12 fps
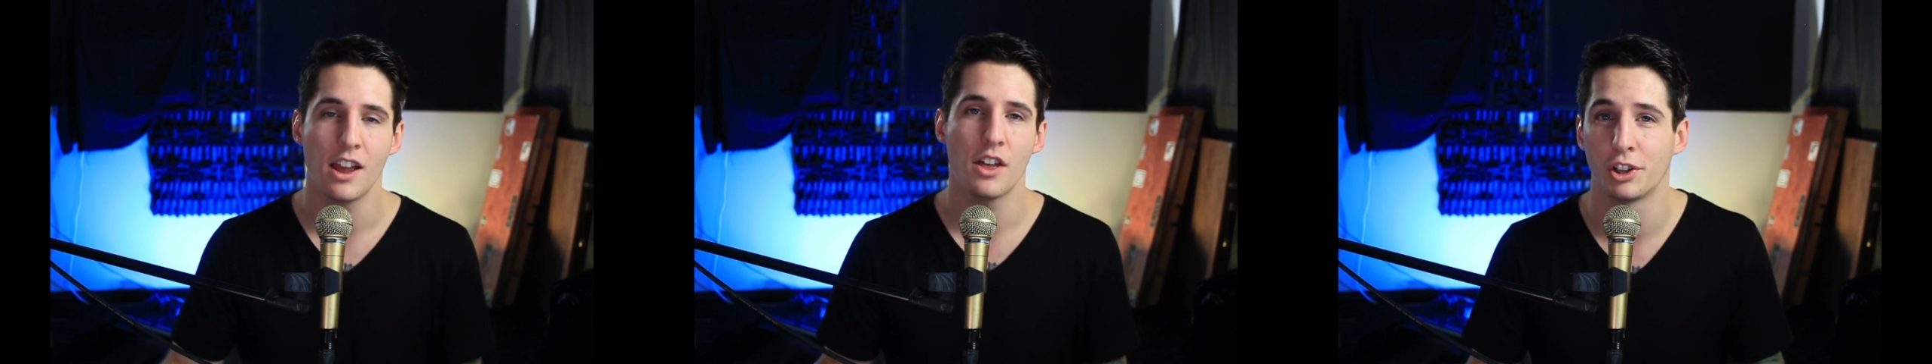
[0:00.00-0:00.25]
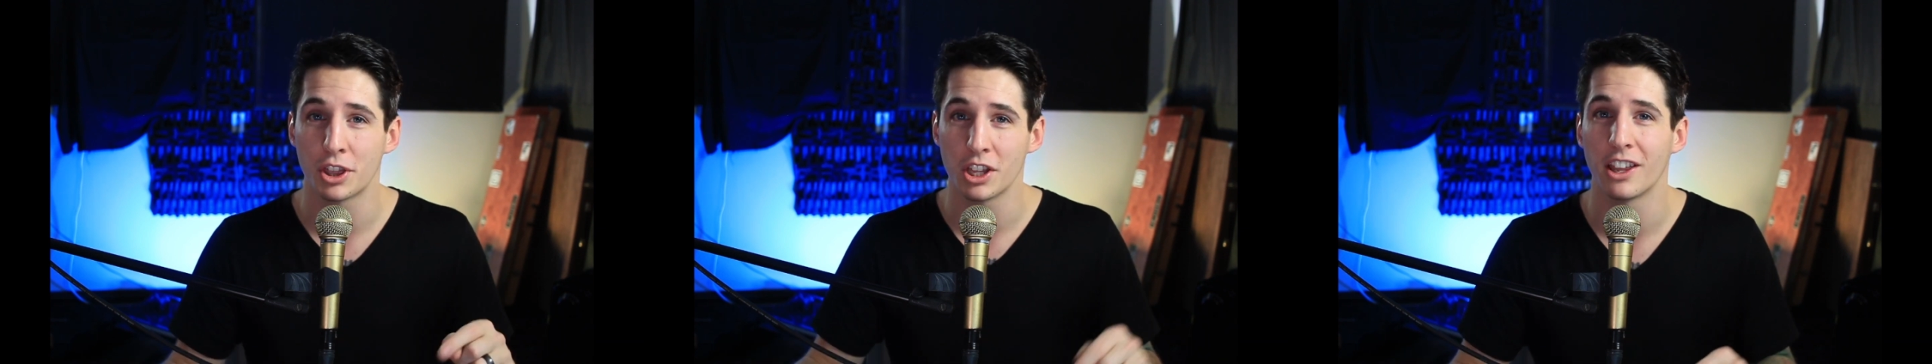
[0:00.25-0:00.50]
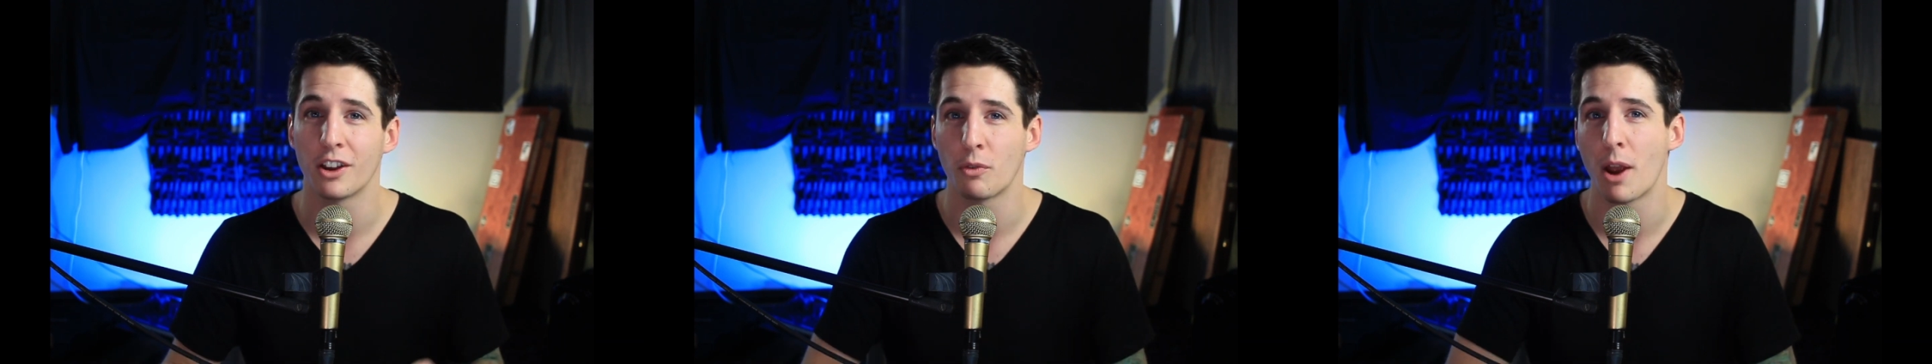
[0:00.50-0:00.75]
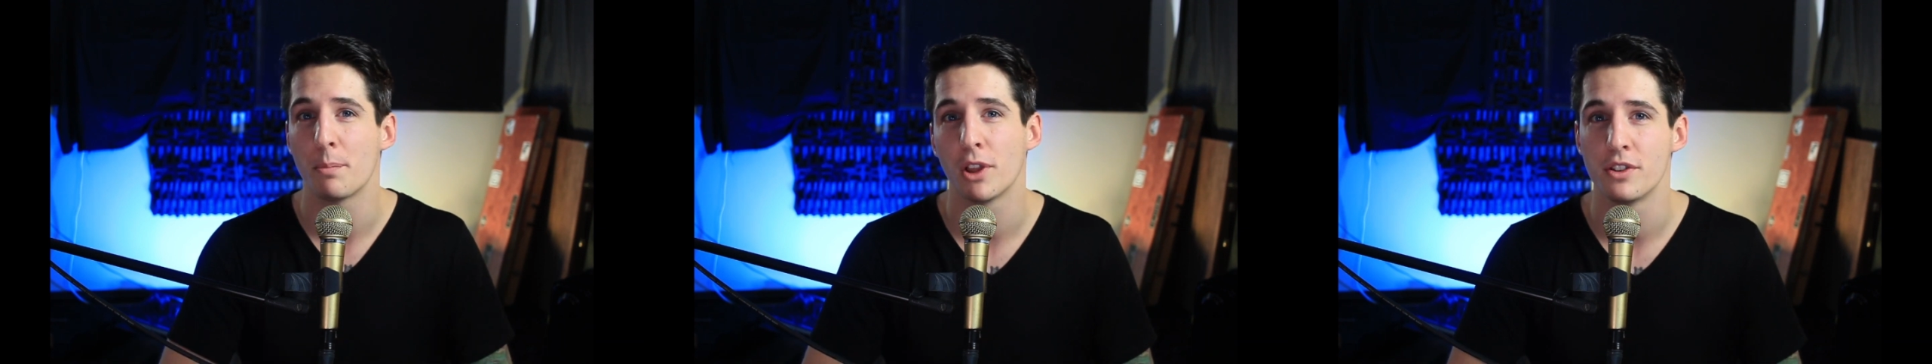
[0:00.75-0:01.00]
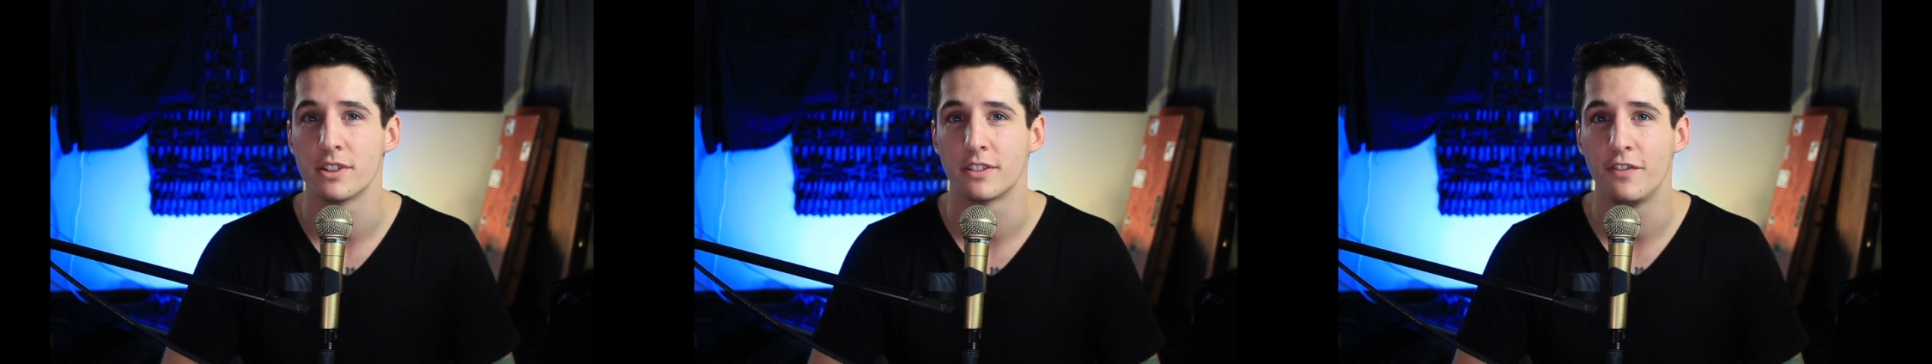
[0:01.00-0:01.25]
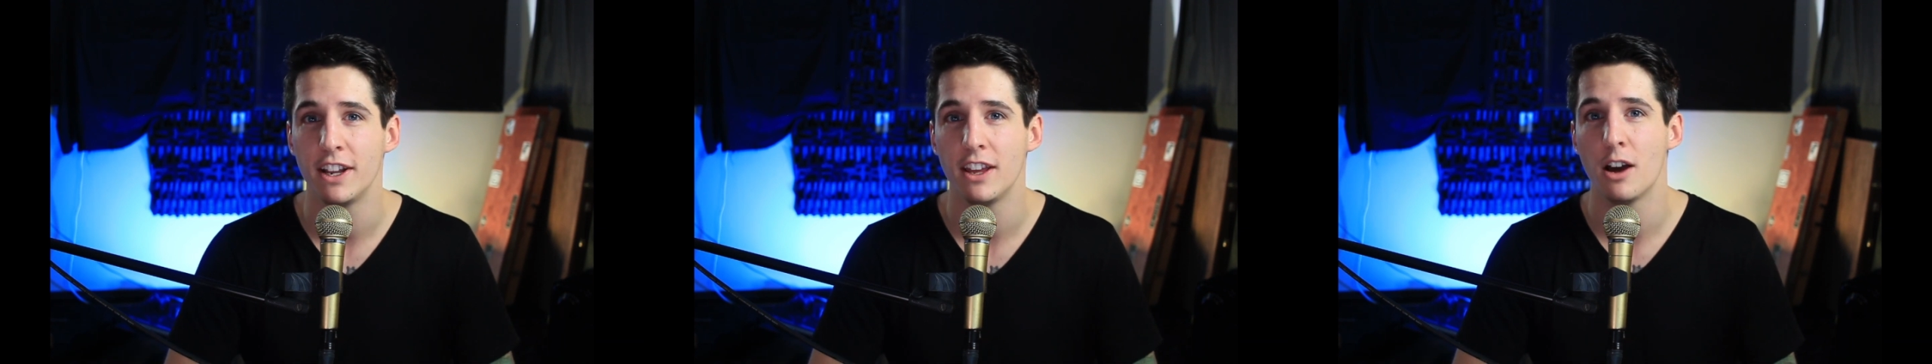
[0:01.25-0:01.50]
click the link right below this
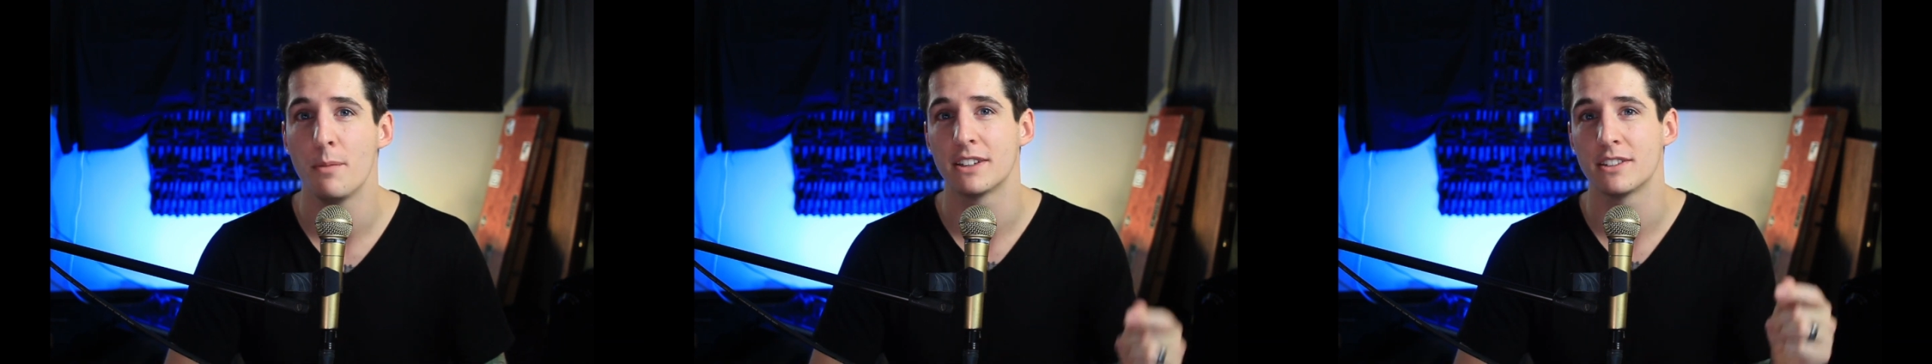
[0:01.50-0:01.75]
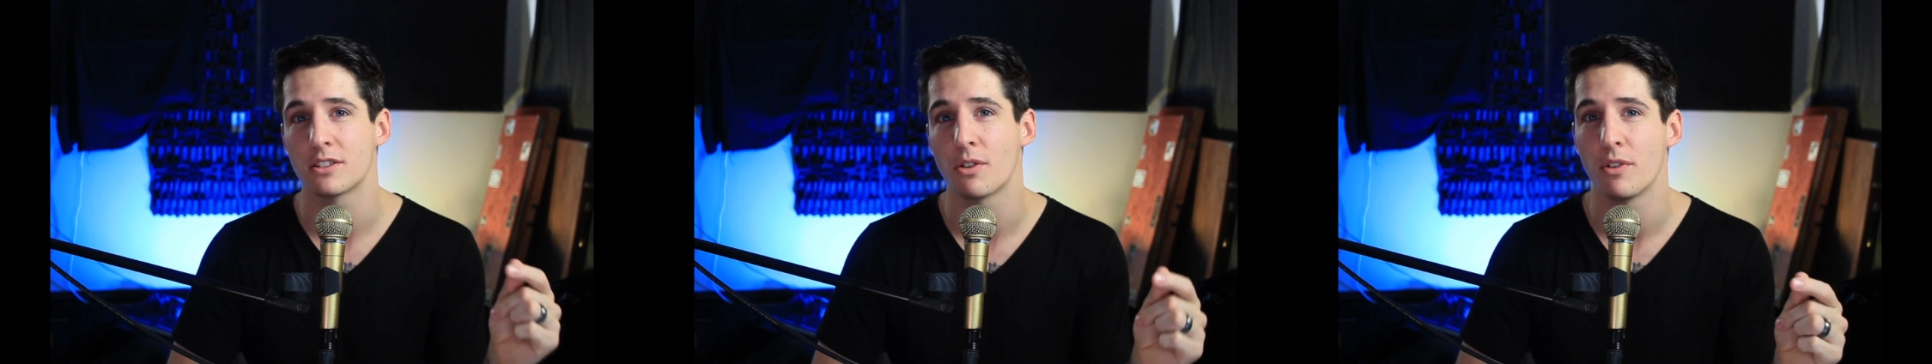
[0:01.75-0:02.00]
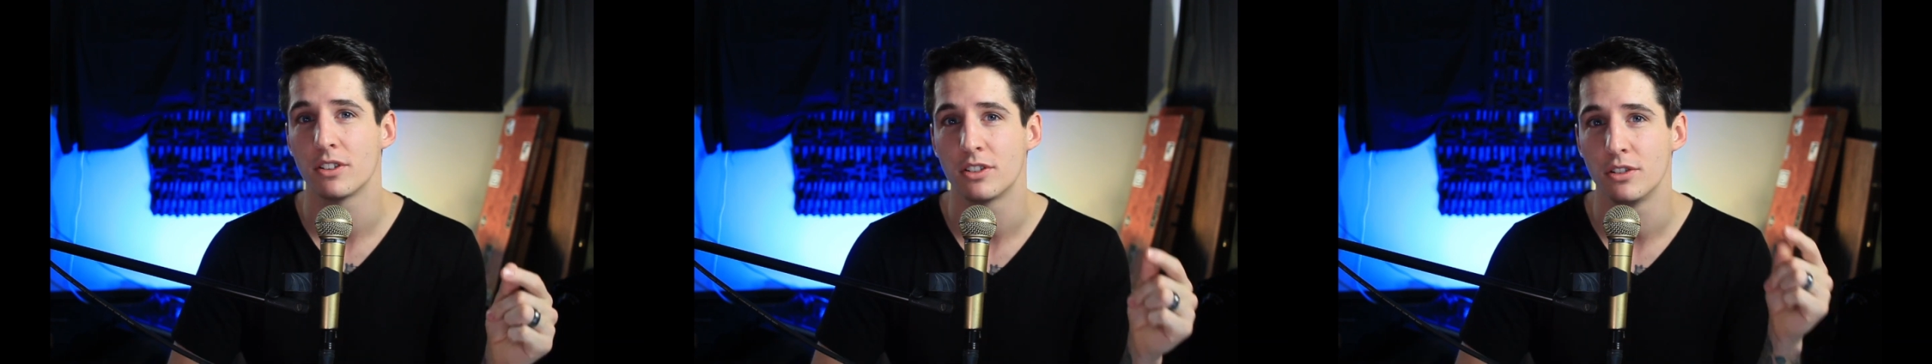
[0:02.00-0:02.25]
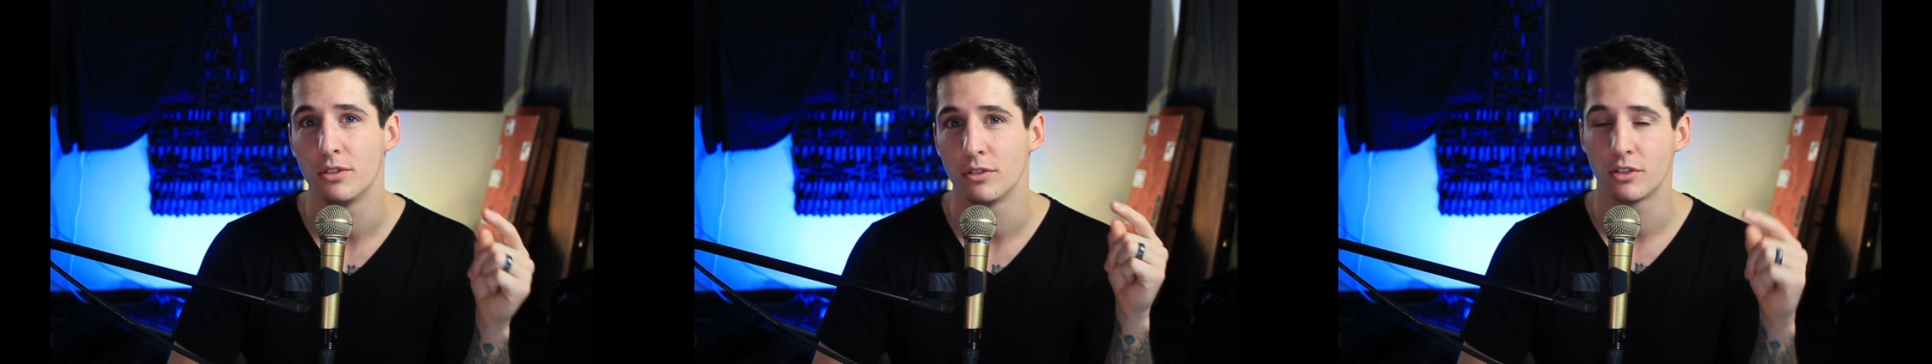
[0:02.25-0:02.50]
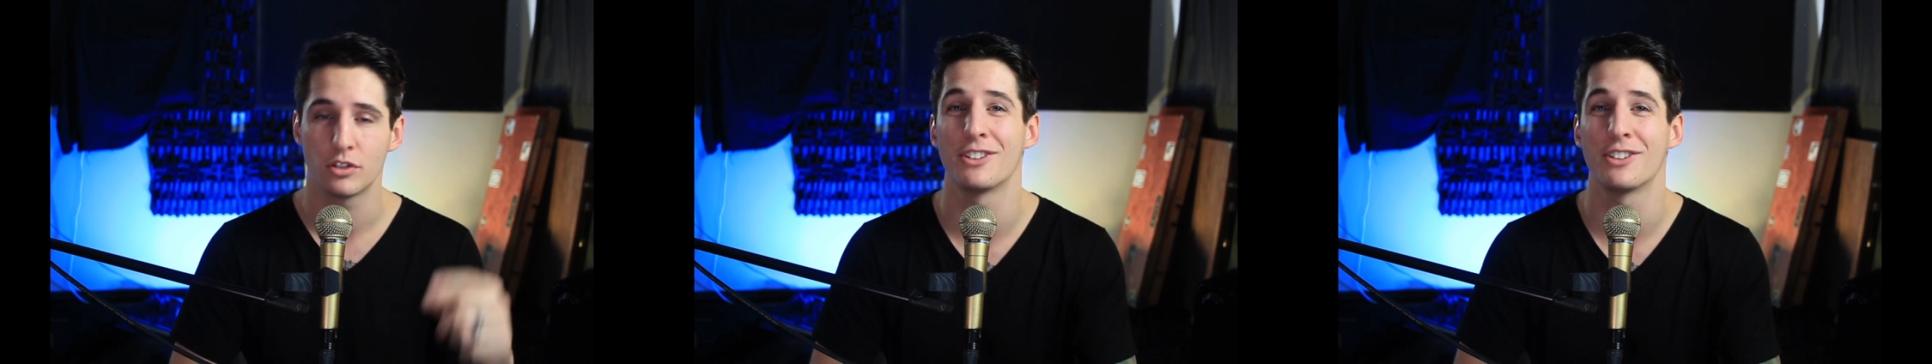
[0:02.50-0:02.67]
video because it's going to